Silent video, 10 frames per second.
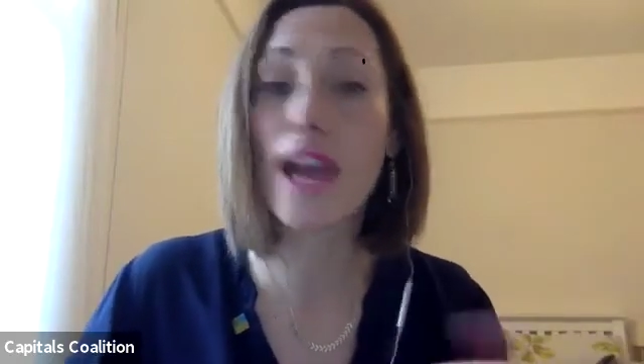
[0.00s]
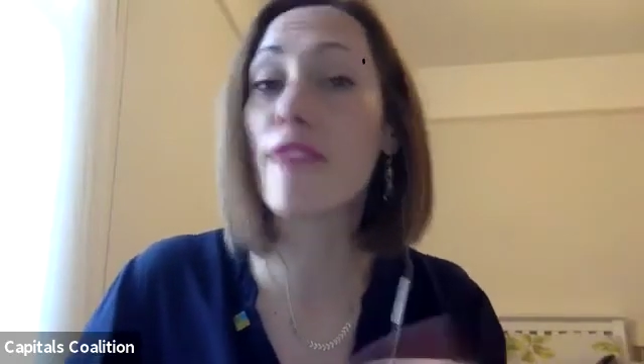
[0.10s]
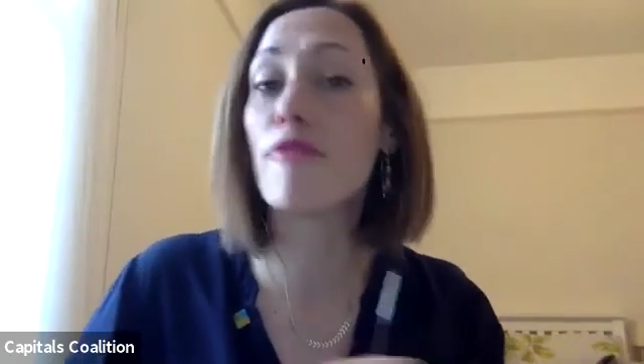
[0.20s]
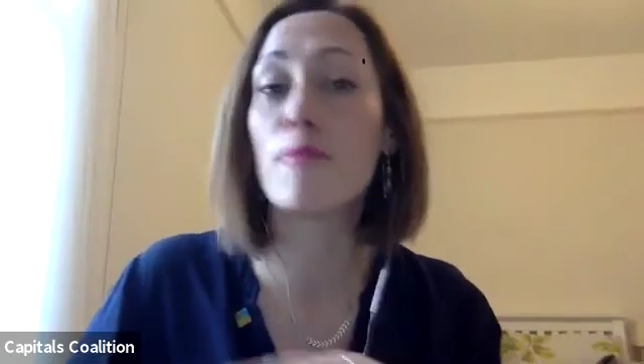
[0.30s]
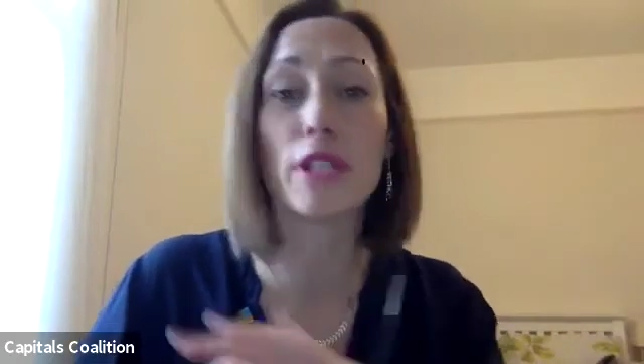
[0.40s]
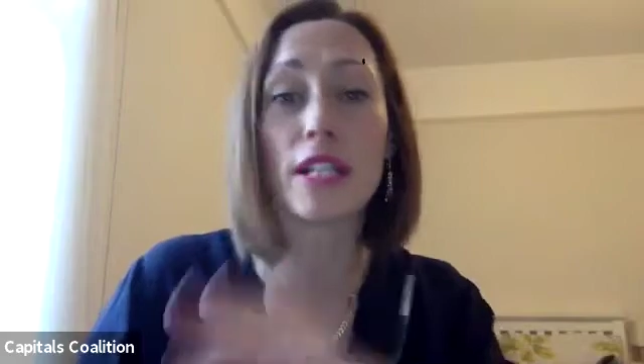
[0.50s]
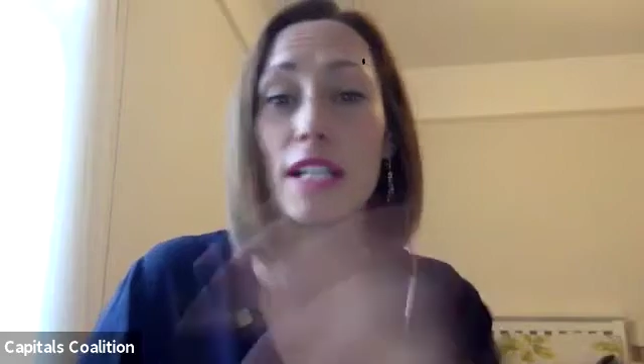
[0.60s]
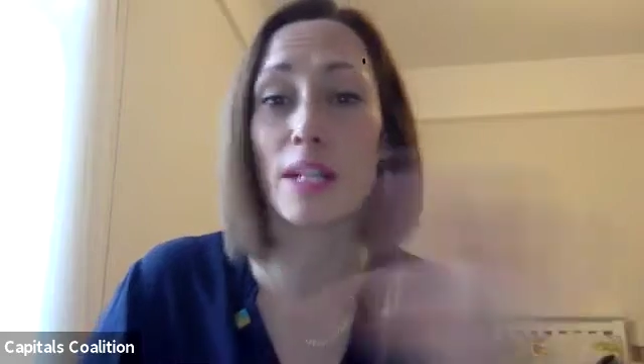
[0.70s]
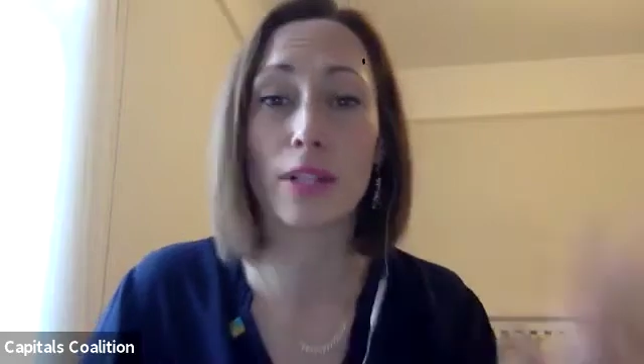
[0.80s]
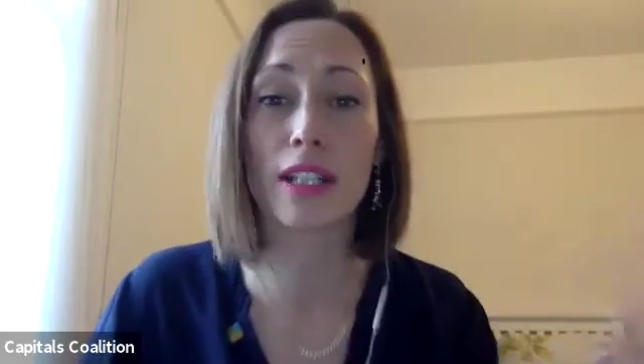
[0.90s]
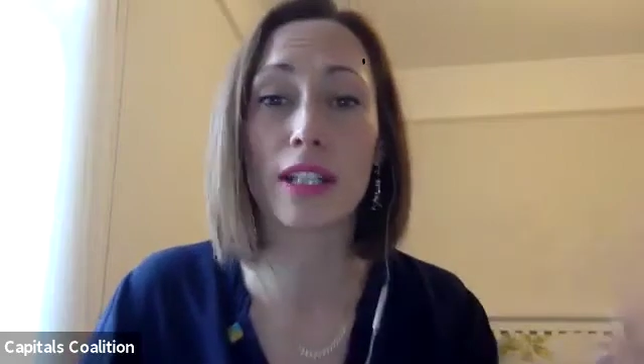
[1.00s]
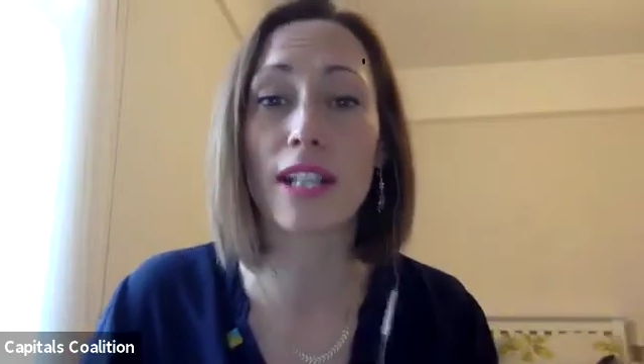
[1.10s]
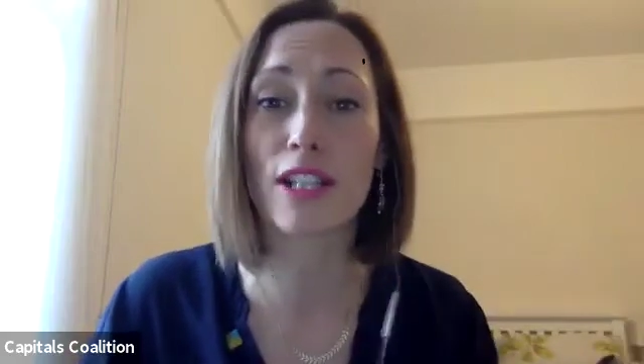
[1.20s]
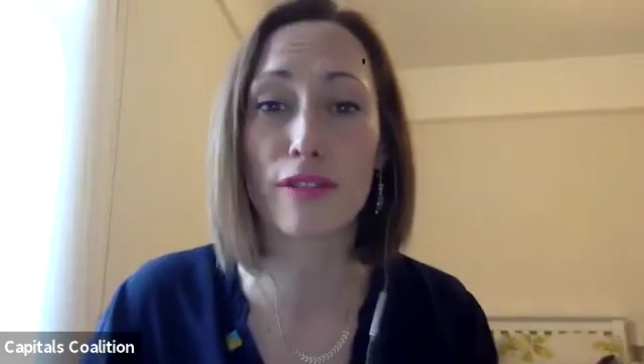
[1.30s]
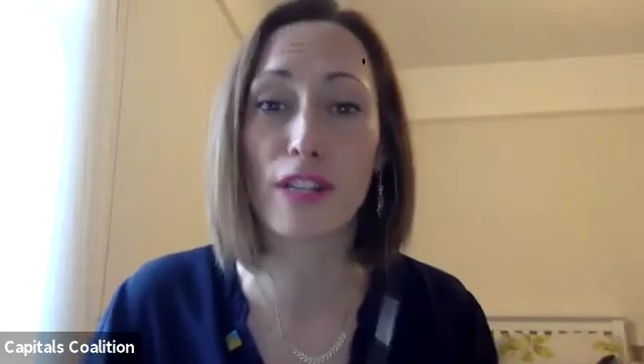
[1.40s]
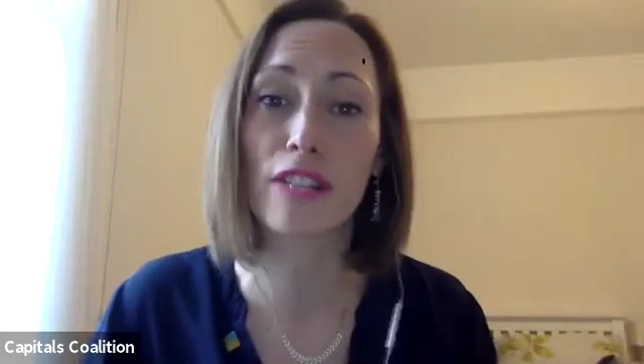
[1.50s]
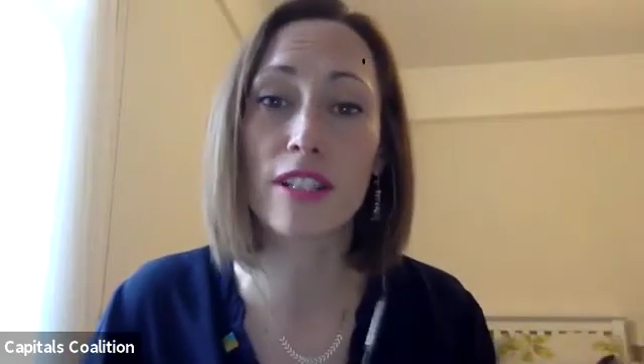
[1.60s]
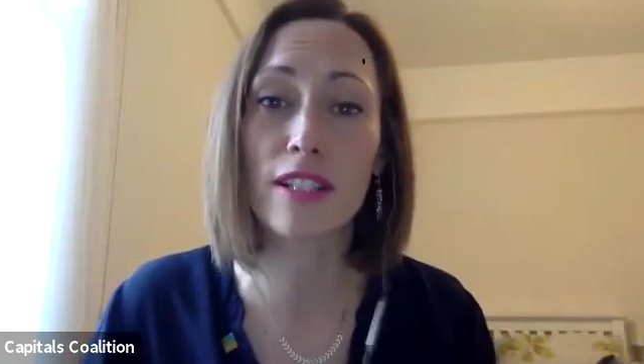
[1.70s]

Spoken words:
Everybody and anybody can catch the virus.